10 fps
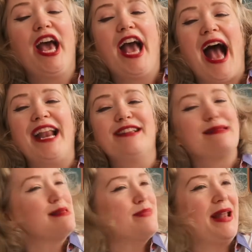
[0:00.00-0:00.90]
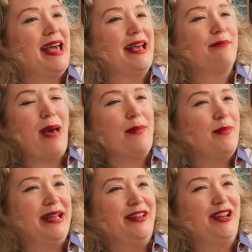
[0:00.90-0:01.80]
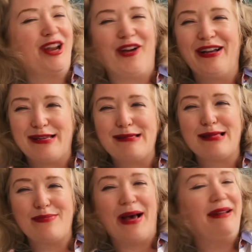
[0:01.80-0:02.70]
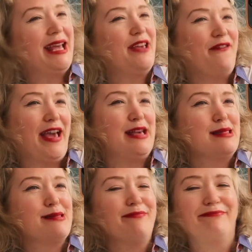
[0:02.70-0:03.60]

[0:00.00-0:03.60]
And it doesn't smell like peppermint, you know? It doesn't smell like your face.